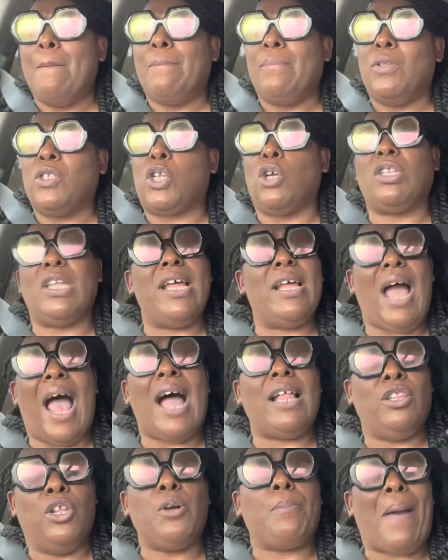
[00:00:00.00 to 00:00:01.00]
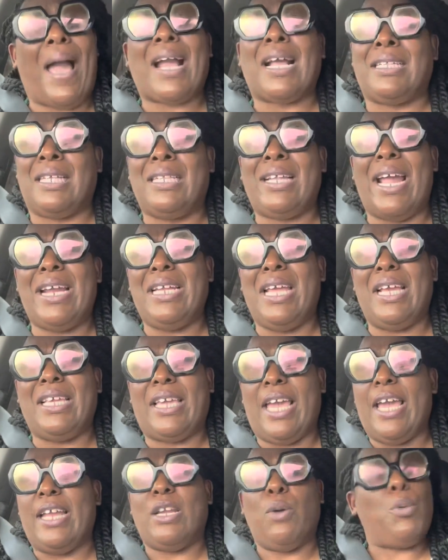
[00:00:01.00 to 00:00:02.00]
So then I looked back at the lady
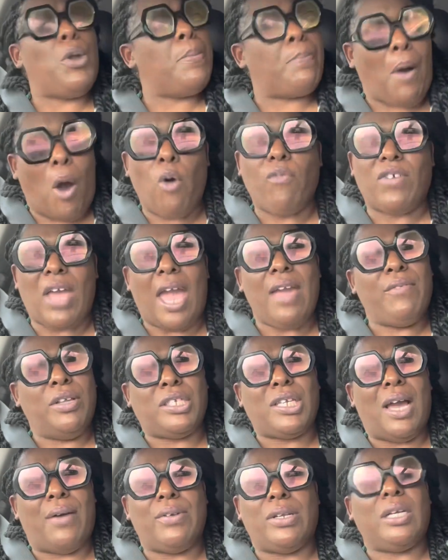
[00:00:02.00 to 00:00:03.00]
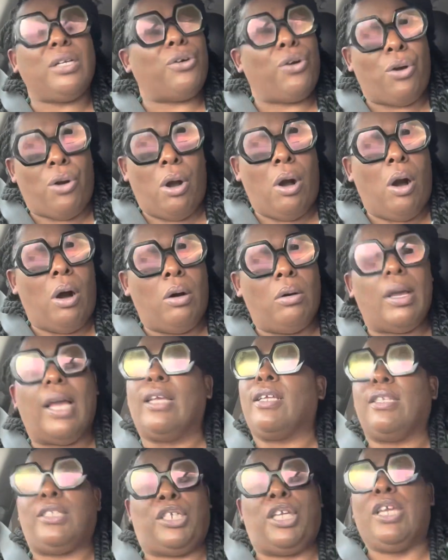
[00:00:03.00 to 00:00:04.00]
again and we both gave each other the girl
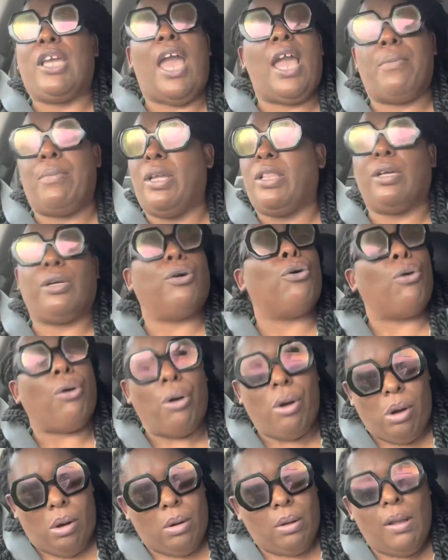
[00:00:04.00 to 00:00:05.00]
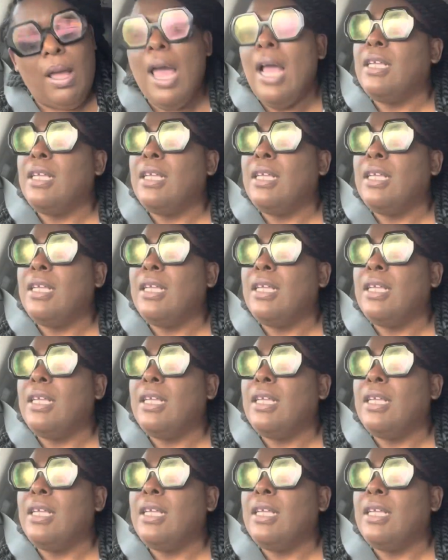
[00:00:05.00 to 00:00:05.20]
and she gave me the girl.